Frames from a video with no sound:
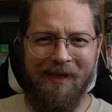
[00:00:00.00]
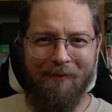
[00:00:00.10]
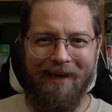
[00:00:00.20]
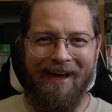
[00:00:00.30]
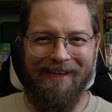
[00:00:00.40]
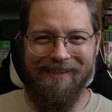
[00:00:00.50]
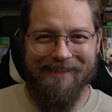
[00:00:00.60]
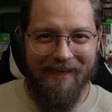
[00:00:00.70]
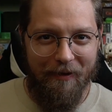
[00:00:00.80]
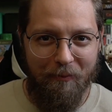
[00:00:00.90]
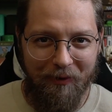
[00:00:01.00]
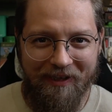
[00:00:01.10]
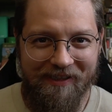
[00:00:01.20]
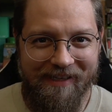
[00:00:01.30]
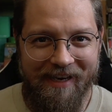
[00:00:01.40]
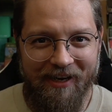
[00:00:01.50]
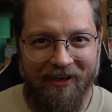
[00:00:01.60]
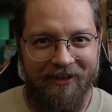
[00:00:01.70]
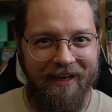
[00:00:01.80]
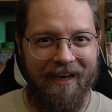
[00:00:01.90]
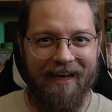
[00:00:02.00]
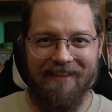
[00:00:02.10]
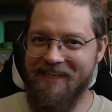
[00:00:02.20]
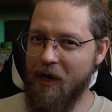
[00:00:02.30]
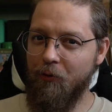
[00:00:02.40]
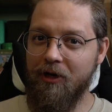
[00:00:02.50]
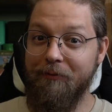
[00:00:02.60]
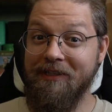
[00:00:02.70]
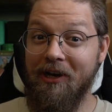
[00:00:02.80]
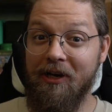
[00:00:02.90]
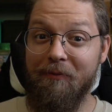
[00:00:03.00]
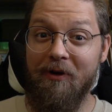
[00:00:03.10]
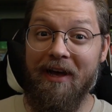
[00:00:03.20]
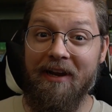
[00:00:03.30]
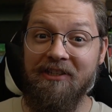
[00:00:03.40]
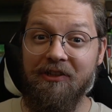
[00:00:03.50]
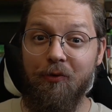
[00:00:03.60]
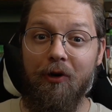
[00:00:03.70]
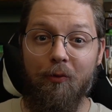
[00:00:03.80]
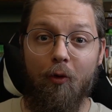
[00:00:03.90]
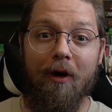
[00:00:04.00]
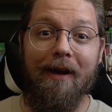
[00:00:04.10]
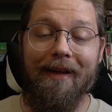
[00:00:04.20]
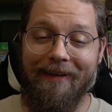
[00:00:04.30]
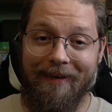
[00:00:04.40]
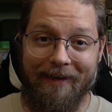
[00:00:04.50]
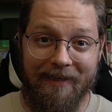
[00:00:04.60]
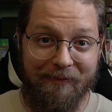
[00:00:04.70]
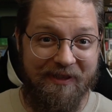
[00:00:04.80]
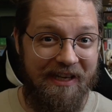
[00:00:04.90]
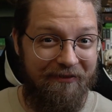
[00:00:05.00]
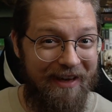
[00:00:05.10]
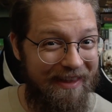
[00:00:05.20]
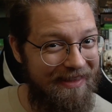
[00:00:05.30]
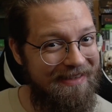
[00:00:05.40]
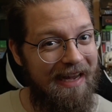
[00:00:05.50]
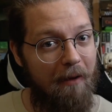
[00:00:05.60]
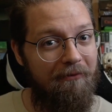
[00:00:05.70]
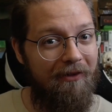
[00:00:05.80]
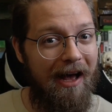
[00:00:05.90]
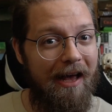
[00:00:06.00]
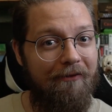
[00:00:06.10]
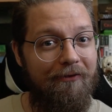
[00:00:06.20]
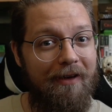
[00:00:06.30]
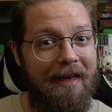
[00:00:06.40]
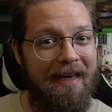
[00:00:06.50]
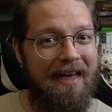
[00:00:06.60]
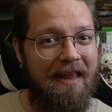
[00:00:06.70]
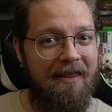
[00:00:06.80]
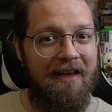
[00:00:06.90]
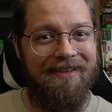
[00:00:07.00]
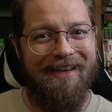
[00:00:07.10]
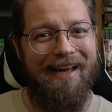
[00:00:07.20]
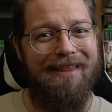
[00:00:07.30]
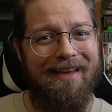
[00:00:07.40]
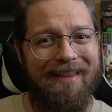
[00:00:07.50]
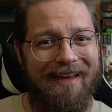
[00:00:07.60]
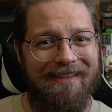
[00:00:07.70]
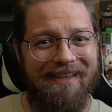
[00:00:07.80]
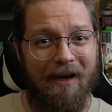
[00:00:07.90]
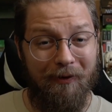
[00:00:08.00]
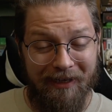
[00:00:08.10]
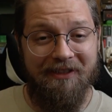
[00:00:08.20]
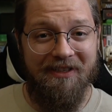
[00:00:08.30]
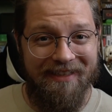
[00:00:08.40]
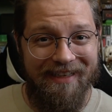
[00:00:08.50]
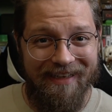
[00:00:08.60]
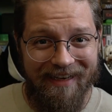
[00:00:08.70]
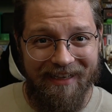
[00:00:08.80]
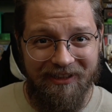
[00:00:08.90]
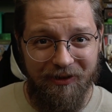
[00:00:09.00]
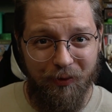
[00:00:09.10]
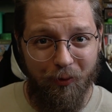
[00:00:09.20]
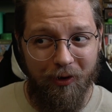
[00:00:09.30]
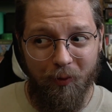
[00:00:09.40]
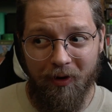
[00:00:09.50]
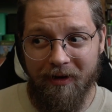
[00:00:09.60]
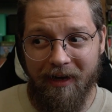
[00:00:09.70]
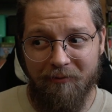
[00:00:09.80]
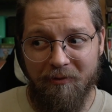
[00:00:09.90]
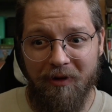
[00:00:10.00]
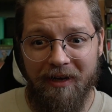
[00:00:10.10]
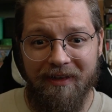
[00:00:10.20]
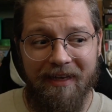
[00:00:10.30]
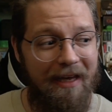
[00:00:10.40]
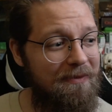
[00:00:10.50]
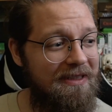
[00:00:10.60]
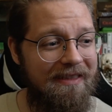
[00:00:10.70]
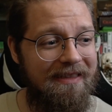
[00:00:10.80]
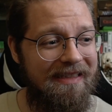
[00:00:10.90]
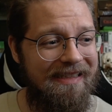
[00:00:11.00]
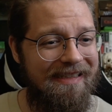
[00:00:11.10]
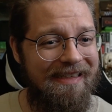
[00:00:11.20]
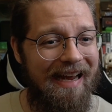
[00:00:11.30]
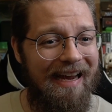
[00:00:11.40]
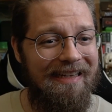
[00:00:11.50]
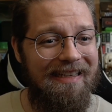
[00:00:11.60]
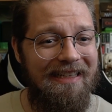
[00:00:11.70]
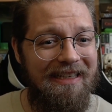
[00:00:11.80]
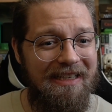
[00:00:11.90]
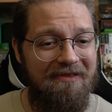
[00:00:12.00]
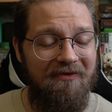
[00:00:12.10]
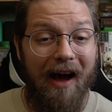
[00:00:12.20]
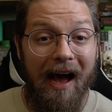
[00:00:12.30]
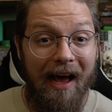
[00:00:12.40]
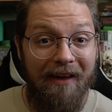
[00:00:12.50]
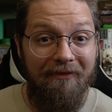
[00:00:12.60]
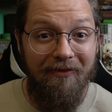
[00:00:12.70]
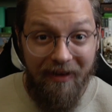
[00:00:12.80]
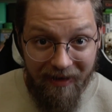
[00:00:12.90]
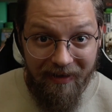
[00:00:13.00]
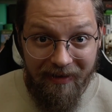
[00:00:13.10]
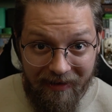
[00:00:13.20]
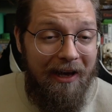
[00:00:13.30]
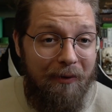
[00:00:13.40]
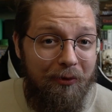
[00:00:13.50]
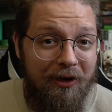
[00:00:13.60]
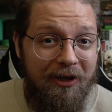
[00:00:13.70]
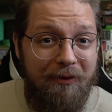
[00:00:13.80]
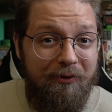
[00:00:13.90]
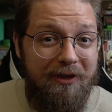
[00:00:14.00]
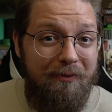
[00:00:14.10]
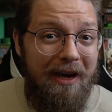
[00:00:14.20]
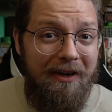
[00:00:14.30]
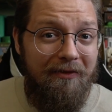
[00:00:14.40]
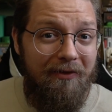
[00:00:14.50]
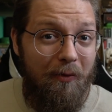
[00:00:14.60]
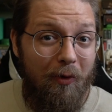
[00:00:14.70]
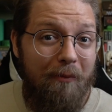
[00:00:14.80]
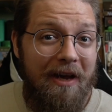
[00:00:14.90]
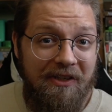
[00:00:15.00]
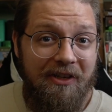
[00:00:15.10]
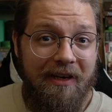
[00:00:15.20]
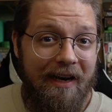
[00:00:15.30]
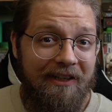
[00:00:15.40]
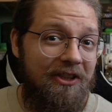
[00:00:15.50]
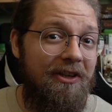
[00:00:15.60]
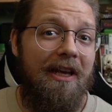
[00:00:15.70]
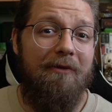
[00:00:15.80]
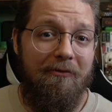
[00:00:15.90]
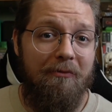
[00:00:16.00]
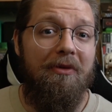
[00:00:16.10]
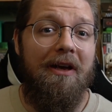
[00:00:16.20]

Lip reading: What's up, guys? Blis in here. Today we're going to be talking about NHL 21 and specific top 5 things that I think that I would like to see in NHL 21. I've been playing the game since '95. I got a pretty good perspective on what makes a good NHL game.